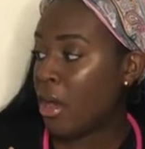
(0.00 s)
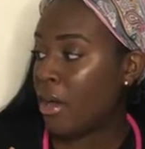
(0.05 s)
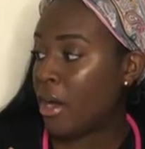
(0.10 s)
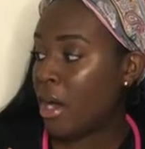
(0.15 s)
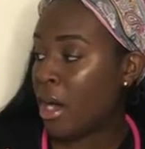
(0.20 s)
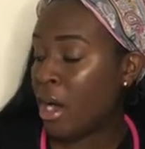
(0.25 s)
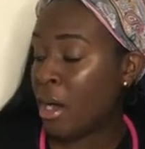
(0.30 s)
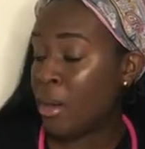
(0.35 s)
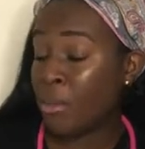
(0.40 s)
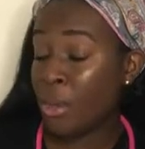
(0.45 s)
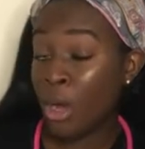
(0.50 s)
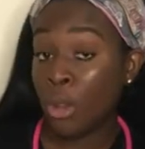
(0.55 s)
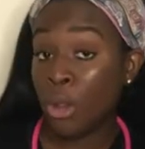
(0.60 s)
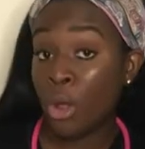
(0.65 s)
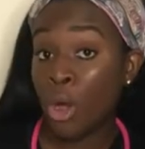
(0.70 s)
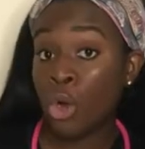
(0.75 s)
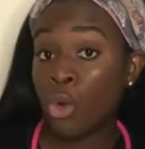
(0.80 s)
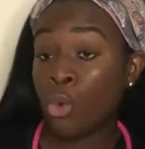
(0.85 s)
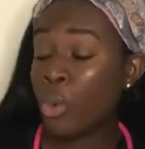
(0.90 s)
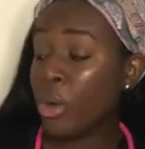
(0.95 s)

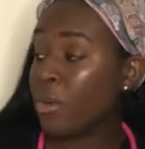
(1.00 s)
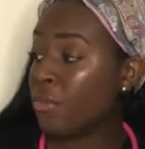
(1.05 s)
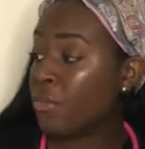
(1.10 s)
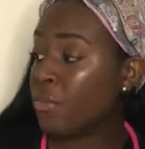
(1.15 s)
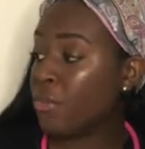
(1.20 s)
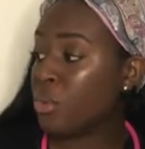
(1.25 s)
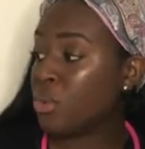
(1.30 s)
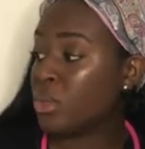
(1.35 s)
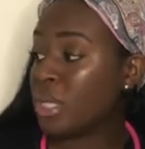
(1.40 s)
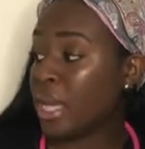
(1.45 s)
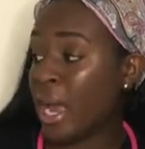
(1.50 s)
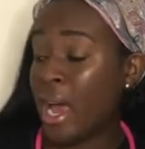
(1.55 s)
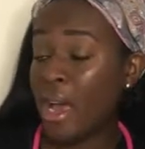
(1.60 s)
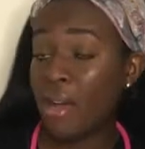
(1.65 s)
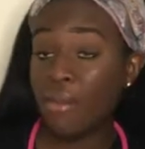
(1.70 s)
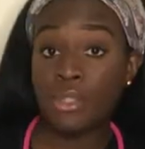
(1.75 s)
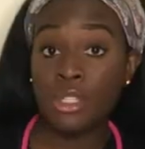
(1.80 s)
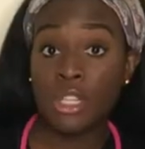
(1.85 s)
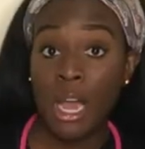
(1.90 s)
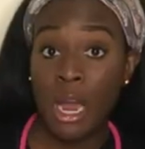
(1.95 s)
along with foods that
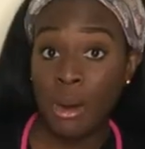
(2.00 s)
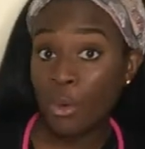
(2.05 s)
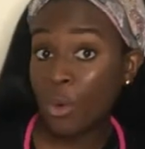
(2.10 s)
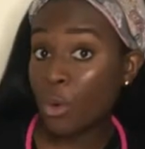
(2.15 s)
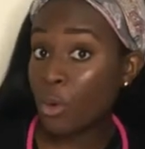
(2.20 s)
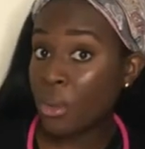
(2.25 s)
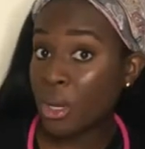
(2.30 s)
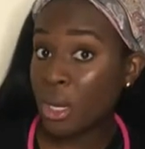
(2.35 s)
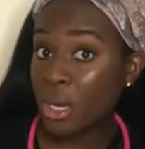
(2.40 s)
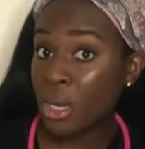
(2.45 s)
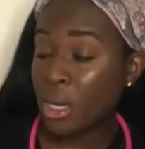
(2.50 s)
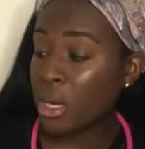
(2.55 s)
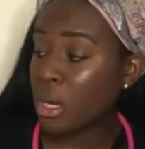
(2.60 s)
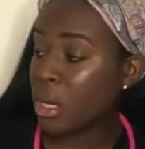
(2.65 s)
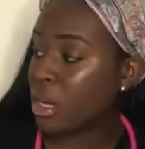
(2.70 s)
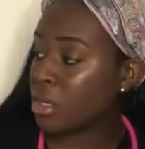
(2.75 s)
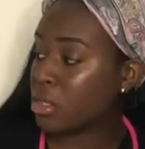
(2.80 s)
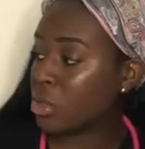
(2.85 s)
have tyramine in it.